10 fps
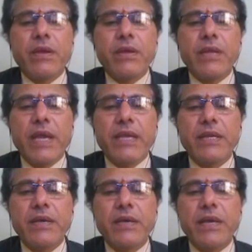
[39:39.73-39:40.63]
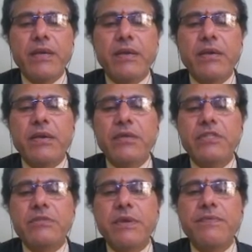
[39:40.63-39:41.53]
8, right?
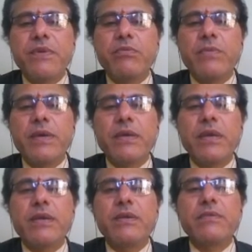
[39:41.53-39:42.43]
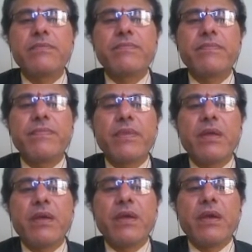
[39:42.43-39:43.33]
Just wait for a moment, right?
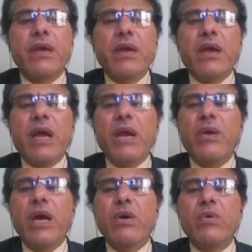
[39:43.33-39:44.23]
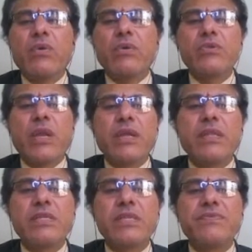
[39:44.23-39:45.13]
I do have, sorry,
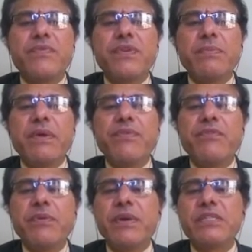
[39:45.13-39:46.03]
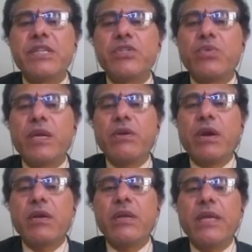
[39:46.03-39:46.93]
this is 50 by 50 by 6, student,
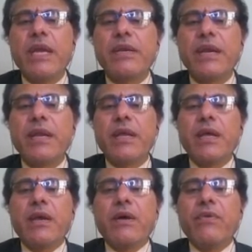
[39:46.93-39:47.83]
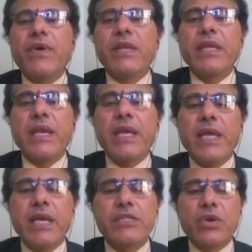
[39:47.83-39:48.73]
not 8, right? Where the
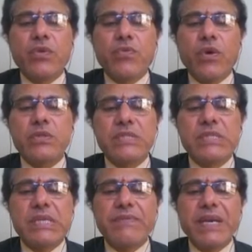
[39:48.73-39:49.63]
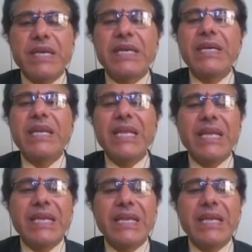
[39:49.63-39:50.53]
area is equal to
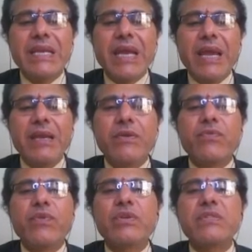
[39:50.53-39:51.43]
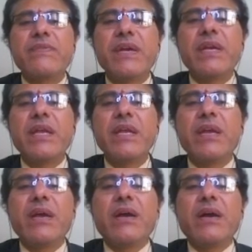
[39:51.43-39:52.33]

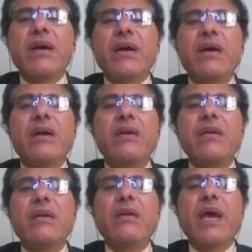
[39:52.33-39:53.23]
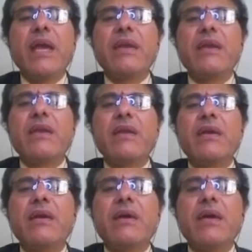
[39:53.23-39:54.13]
479,
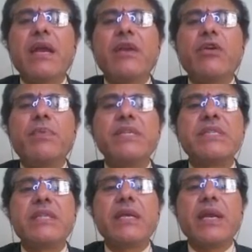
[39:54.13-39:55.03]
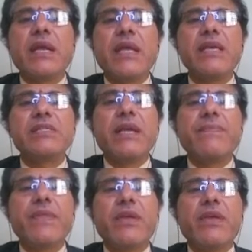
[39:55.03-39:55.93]
right? You please see that, right? ISA
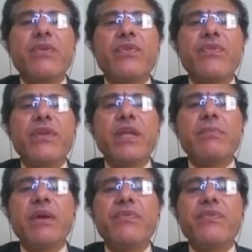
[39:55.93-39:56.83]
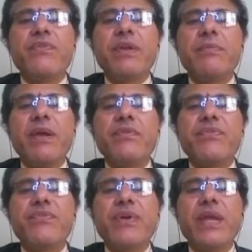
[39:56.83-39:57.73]
50 by 50 by
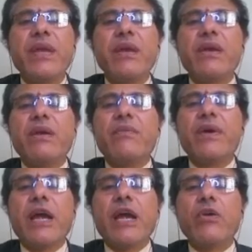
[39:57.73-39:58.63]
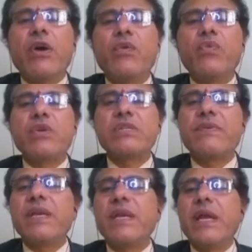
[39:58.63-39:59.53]
5, where I do have
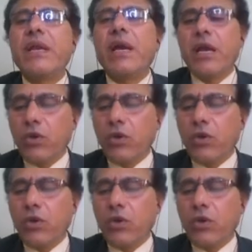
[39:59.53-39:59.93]
479. I'll